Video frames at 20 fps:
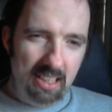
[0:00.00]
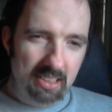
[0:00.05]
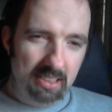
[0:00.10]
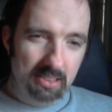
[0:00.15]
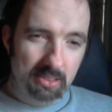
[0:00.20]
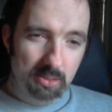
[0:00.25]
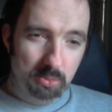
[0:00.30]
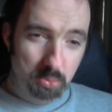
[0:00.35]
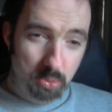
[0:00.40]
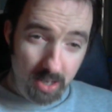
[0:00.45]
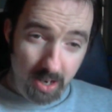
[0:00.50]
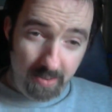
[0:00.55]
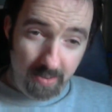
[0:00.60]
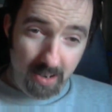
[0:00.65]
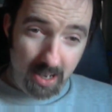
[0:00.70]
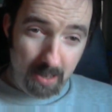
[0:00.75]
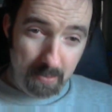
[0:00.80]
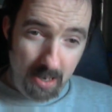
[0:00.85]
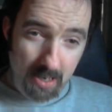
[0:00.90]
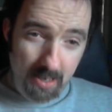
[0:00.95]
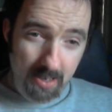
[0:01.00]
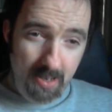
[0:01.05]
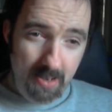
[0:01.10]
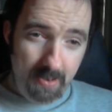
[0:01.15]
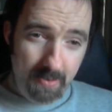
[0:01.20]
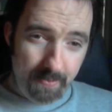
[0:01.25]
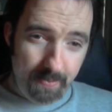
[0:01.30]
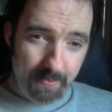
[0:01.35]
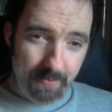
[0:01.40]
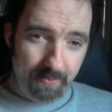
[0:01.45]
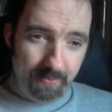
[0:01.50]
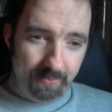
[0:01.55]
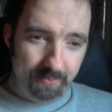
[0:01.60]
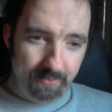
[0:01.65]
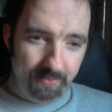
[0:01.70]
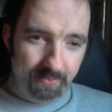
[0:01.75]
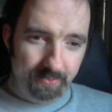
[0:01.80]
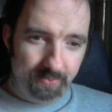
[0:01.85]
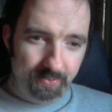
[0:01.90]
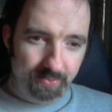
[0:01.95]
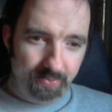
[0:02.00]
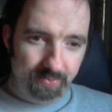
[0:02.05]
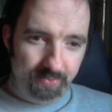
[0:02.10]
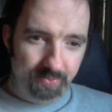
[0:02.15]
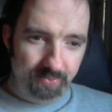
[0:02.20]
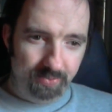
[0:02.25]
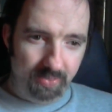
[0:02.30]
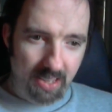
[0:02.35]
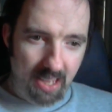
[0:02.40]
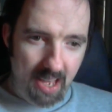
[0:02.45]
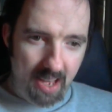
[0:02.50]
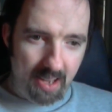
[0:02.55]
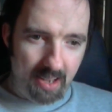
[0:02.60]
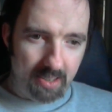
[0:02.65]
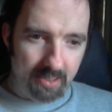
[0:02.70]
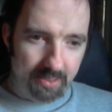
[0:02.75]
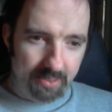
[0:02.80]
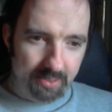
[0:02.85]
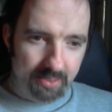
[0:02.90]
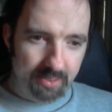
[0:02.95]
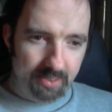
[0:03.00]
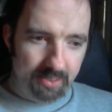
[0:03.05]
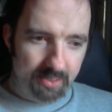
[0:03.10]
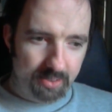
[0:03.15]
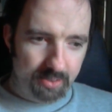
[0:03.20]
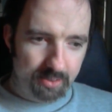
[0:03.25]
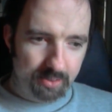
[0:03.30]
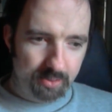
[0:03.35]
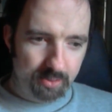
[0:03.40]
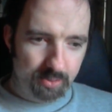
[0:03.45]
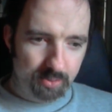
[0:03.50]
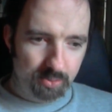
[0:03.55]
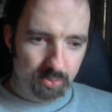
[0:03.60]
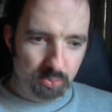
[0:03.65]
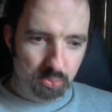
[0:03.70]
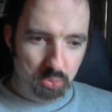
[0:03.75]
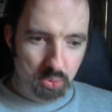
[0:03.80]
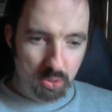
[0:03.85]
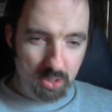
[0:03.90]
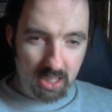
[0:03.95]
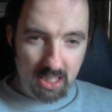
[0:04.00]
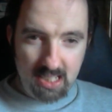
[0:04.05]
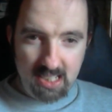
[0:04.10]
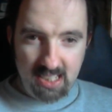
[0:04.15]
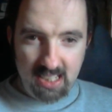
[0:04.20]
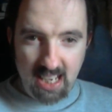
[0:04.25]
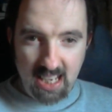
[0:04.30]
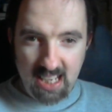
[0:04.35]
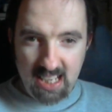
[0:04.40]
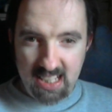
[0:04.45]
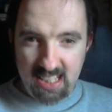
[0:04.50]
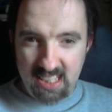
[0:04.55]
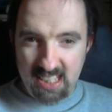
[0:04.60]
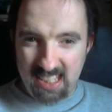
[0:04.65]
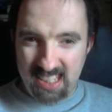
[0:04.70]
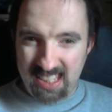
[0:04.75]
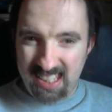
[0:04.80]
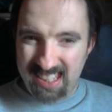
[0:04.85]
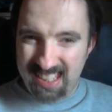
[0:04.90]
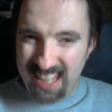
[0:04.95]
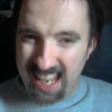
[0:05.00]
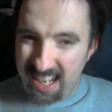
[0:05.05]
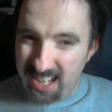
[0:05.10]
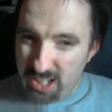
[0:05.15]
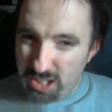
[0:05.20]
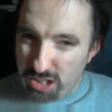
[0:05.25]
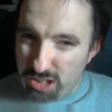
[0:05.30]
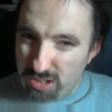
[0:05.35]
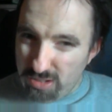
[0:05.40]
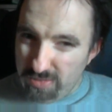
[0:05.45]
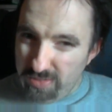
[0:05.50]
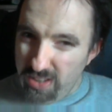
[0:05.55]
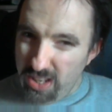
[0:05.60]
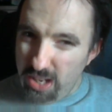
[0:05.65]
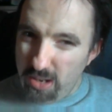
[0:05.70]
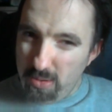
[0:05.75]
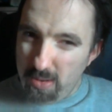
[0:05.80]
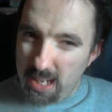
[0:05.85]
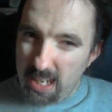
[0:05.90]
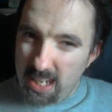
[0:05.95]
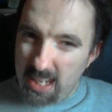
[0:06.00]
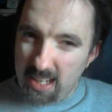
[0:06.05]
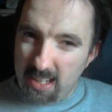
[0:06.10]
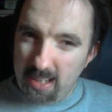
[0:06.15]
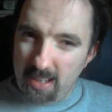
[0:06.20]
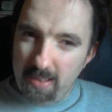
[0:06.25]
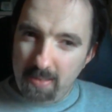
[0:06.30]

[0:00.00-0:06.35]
would I recommend it? Yeah. Would I say it's essential viewing?